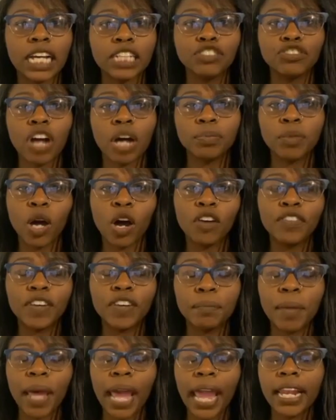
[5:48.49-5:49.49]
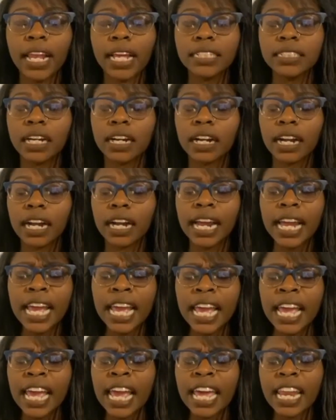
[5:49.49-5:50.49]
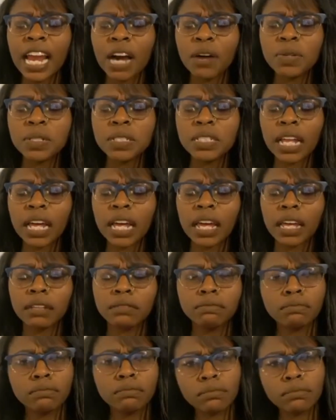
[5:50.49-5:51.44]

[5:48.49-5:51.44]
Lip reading: I dropped off a painting to her and I was like,